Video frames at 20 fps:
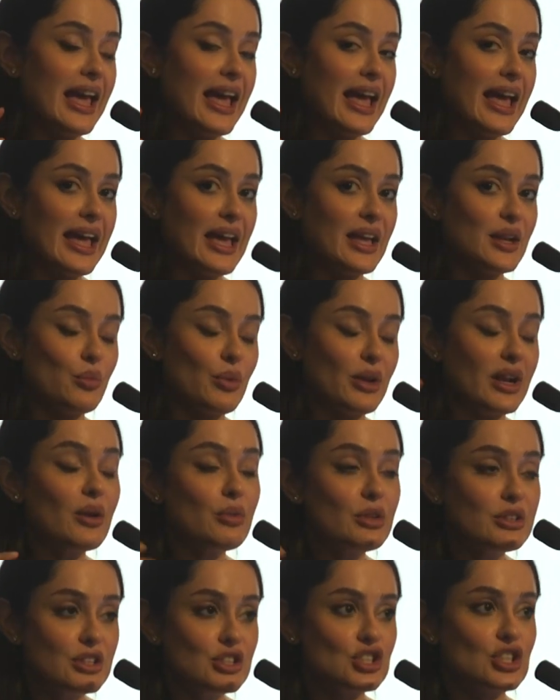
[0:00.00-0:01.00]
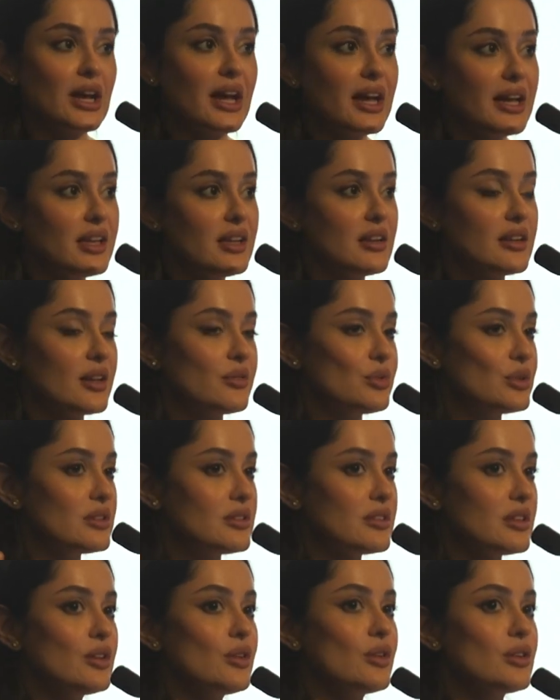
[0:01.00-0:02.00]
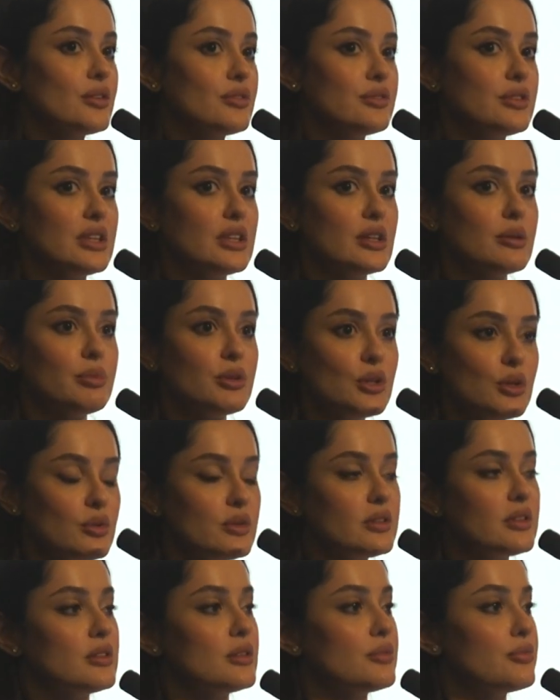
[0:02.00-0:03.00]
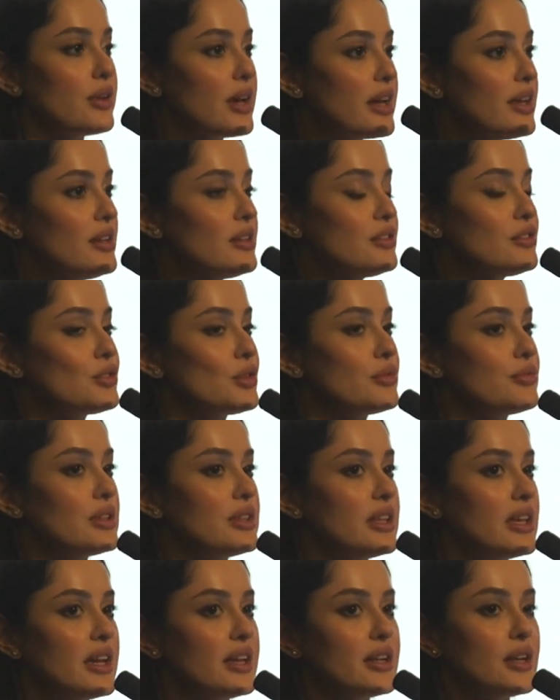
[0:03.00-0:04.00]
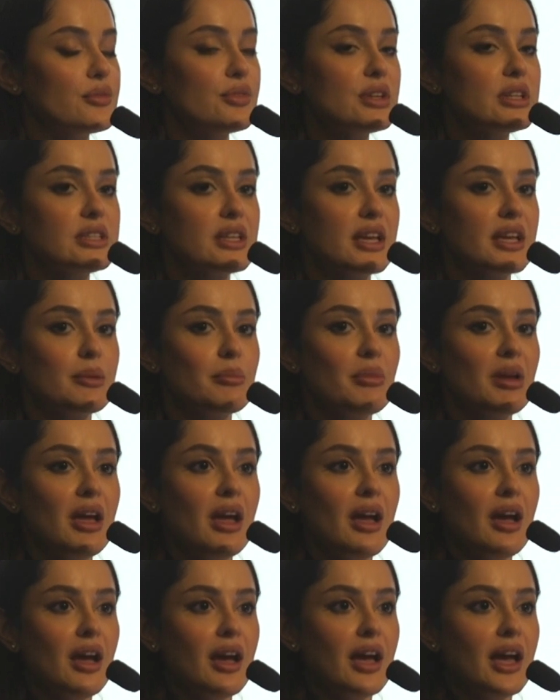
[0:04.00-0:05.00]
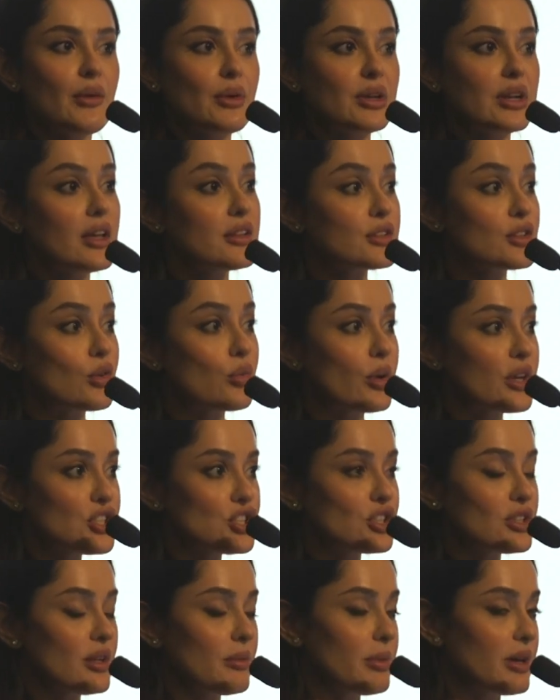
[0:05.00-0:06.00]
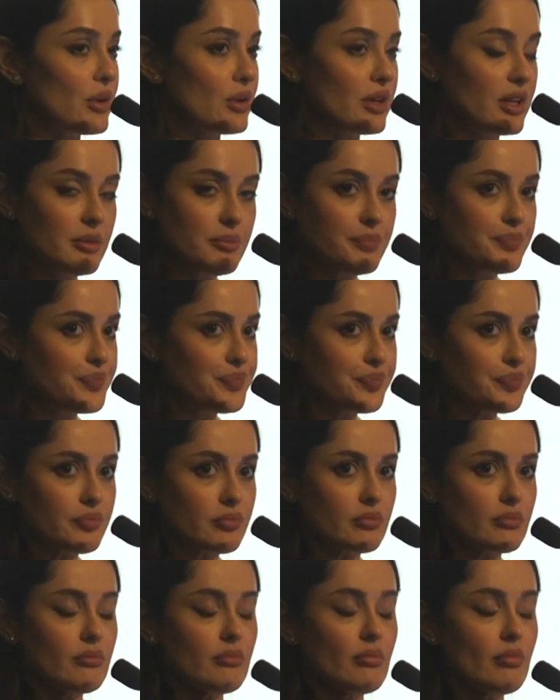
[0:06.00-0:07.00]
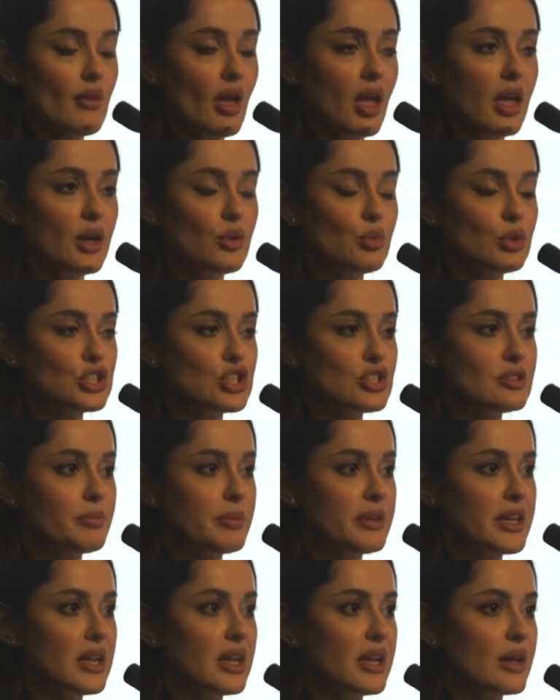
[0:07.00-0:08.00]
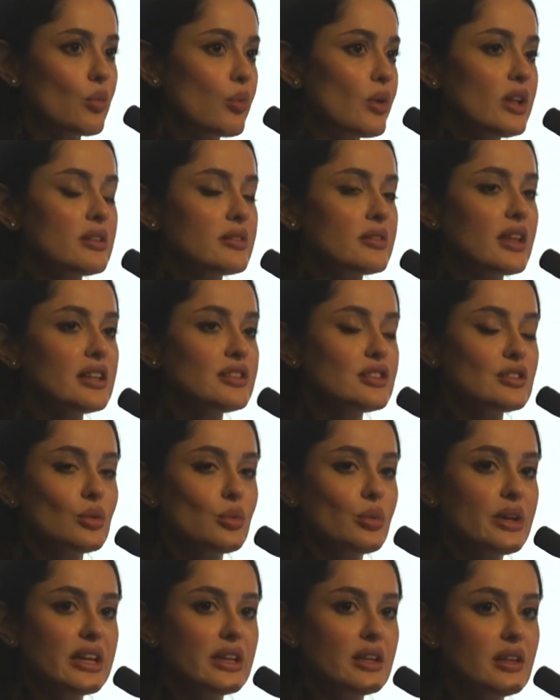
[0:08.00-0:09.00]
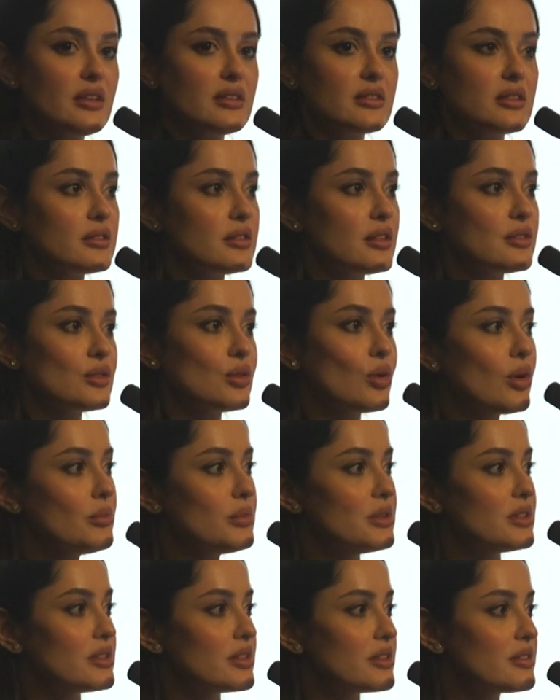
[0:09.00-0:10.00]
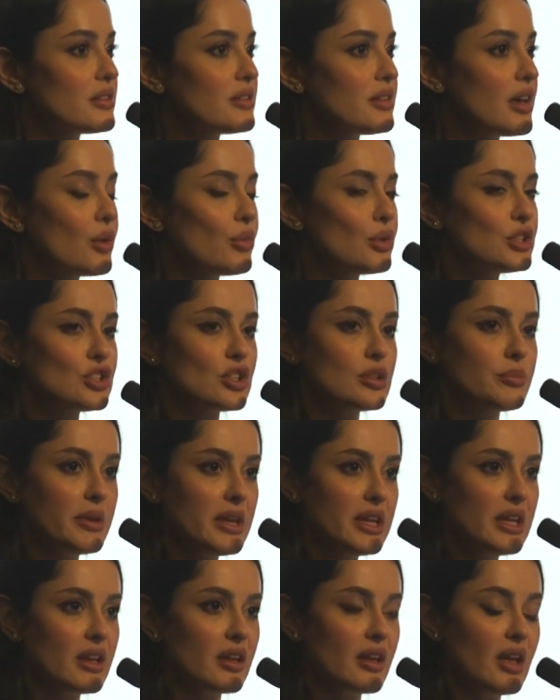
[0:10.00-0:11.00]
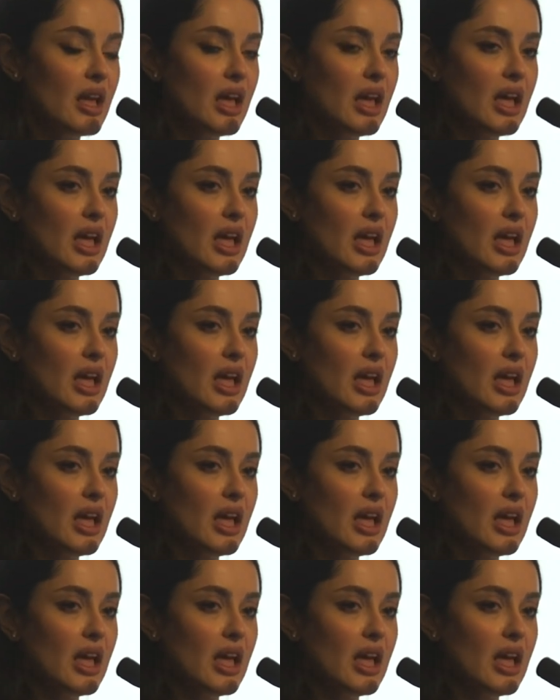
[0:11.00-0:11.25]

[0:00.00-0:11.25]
And when I was a child, I would see all of the abuse and the violence over there. And every time I would ask a question about it, it would just be like, well, that's the way it is. This is normal. This is how it should be.